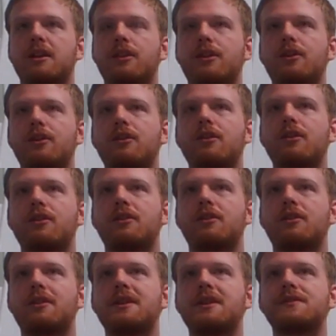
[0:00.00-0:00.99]

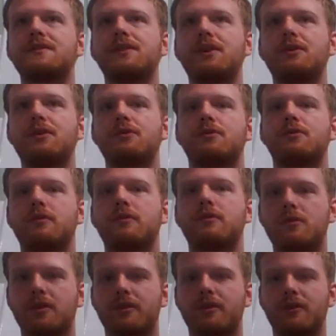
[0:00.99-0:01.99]
There is no
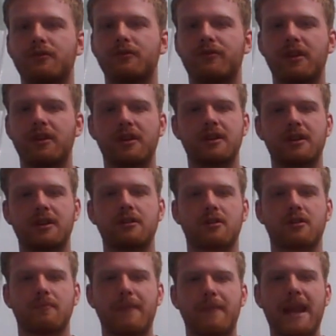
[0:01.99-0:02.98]
quote-unquote villain
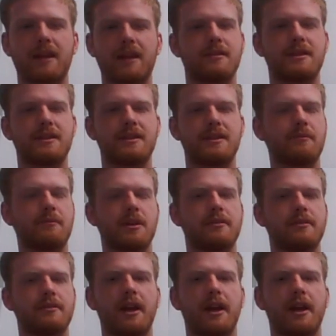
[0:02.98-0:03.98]
or main
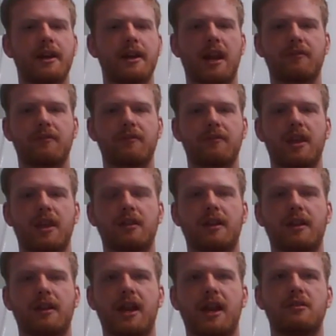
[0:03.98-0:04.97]
demon kind of thing,
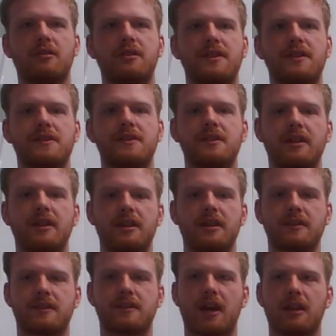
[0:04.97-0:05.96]
like how
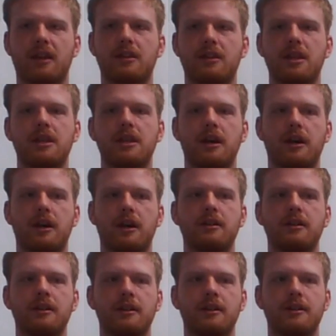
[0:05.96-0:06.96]
Insidious had the
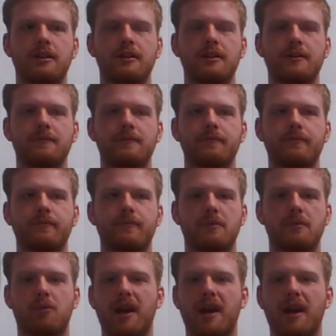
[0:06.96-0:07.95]

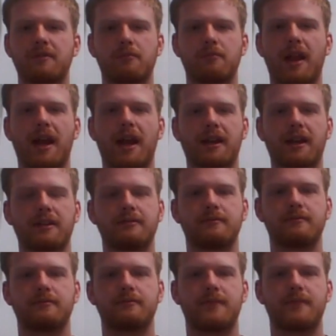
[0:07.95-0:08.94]
Bride in Black,
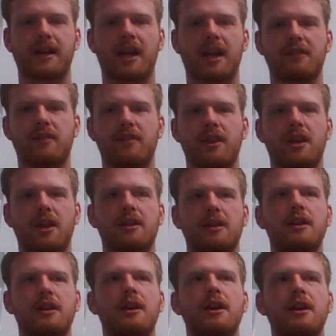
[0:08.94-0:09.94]
that kind of a thing.